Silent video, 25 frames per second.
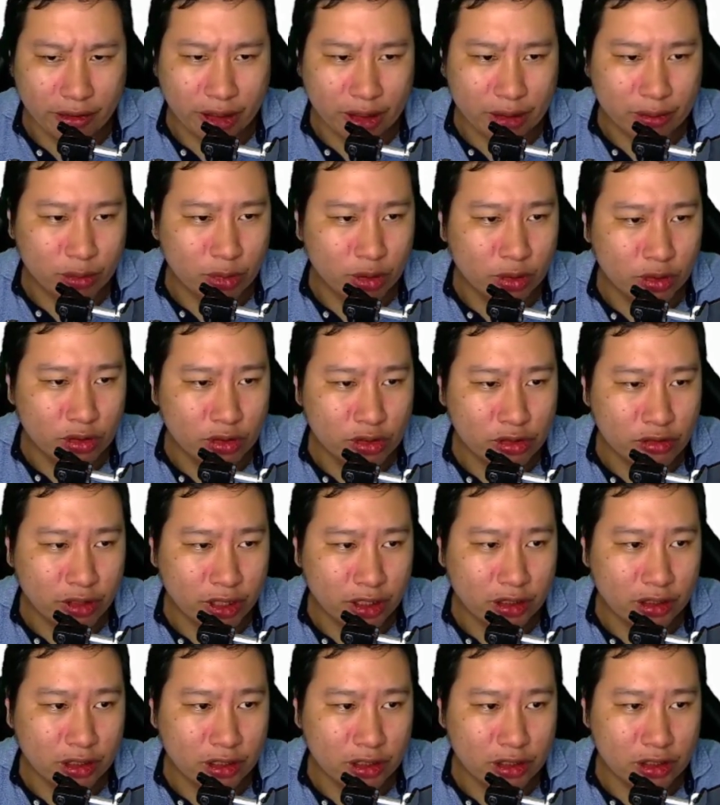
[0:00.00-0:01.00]
post record
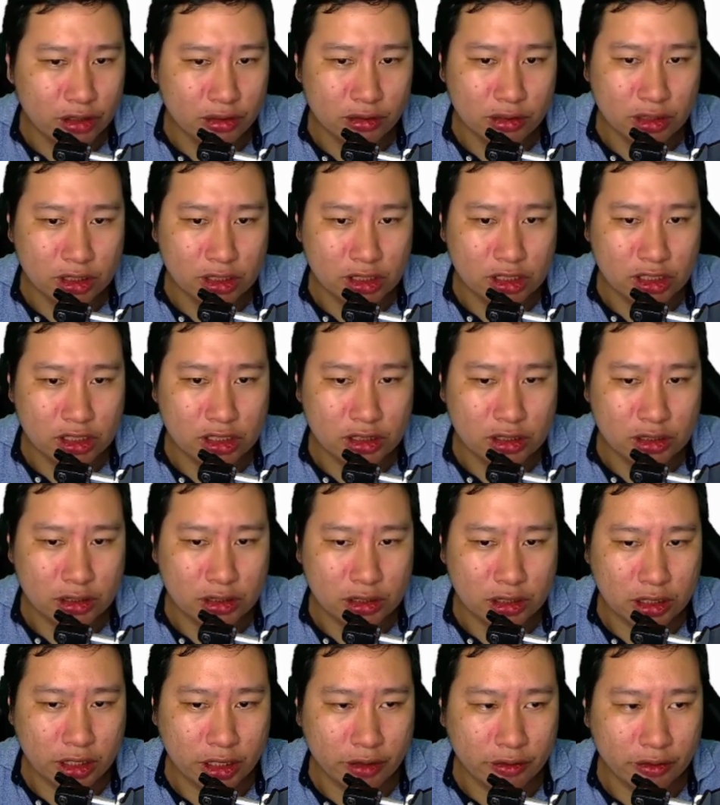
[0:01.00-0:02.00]
so this kind
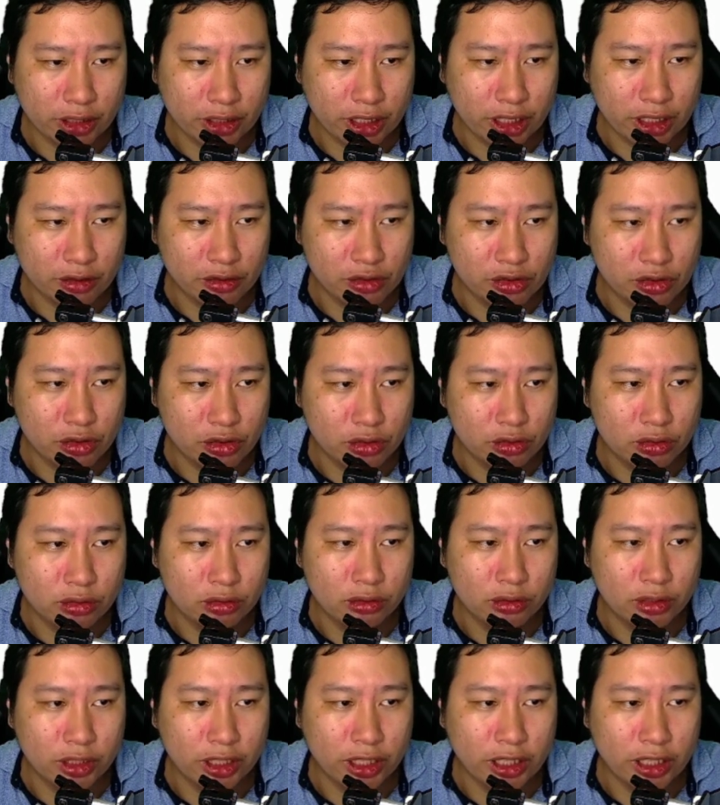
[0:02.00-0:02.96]
of tells you that